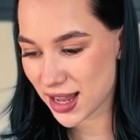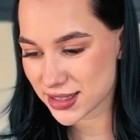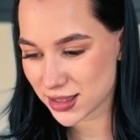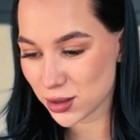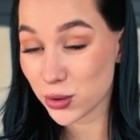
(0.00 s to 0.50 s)

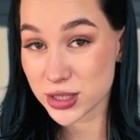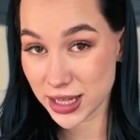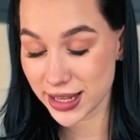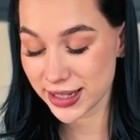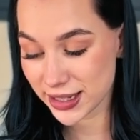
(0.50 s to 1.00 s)
as it looks
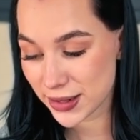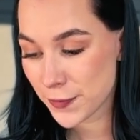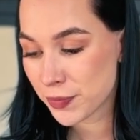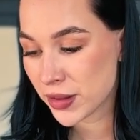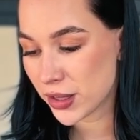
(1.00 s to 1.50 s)
like.
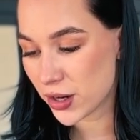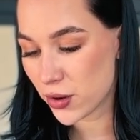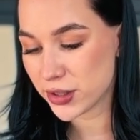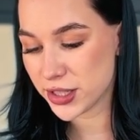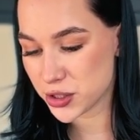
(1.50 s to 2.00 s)
You
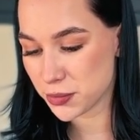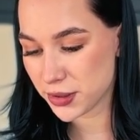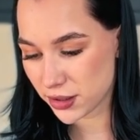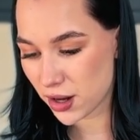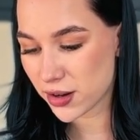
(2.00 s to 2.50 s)
know, I need to
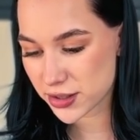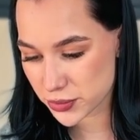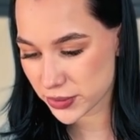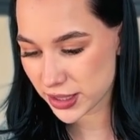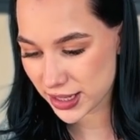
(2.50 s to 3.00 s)
be honest
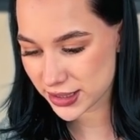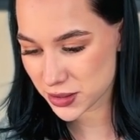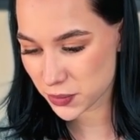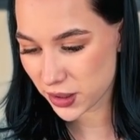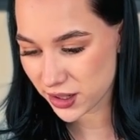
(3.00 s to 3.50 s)
with that
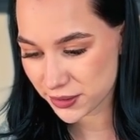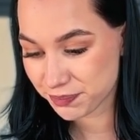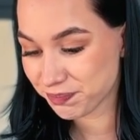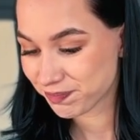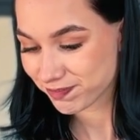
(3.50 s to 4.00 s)
as well.
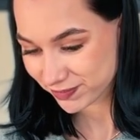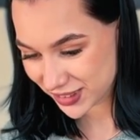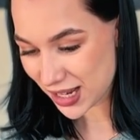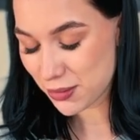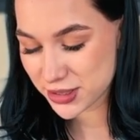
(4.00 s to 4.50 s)

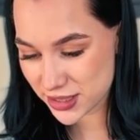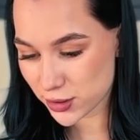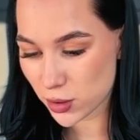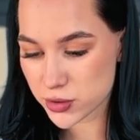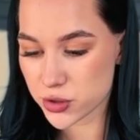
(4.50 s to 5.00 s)
Yeah, we didn't
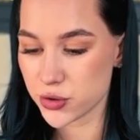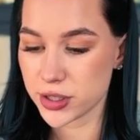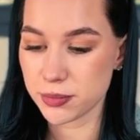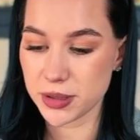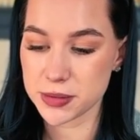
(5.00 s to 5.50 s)
close the
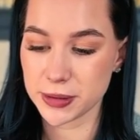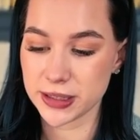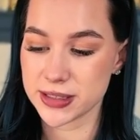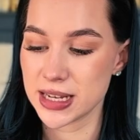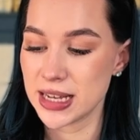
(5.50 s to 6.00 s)
trading plus
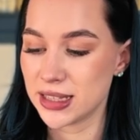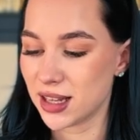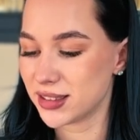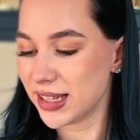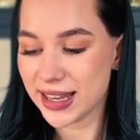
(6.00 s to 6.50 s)
because
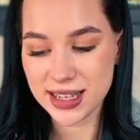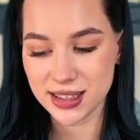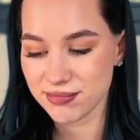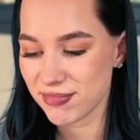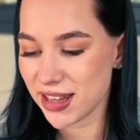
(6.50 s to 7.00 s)
not
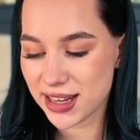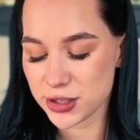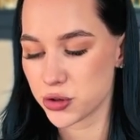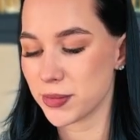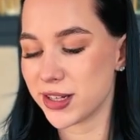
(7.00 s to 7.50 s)
any
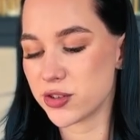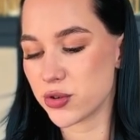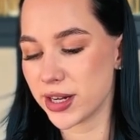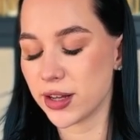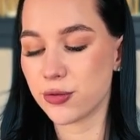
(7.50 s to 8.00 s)
instrument of
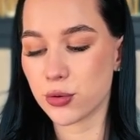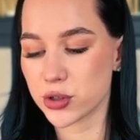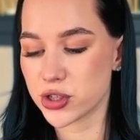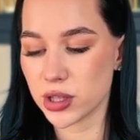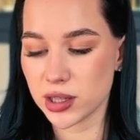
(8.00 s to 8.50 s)
trading
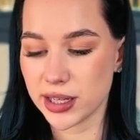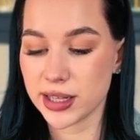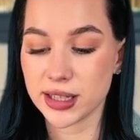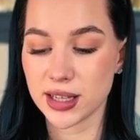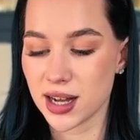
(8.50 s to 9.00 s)
unfortunately
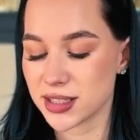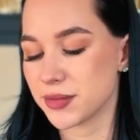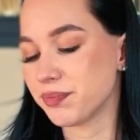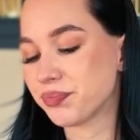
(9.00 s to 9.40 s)
cannot